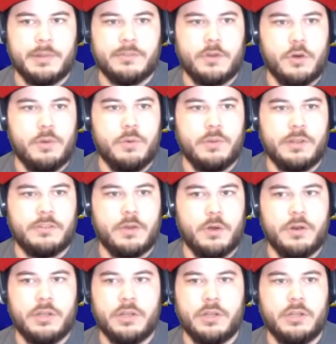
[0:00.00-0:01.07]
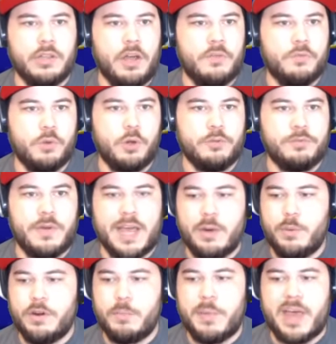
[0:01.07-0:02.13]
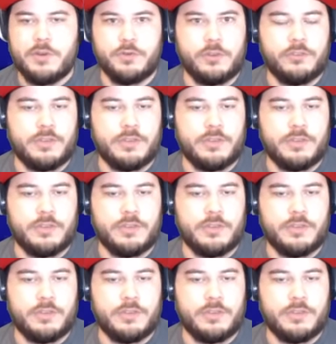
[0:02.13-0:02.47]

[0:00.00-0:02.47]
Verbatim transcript: Let's go Let's go to Glove World, find one of Patrick's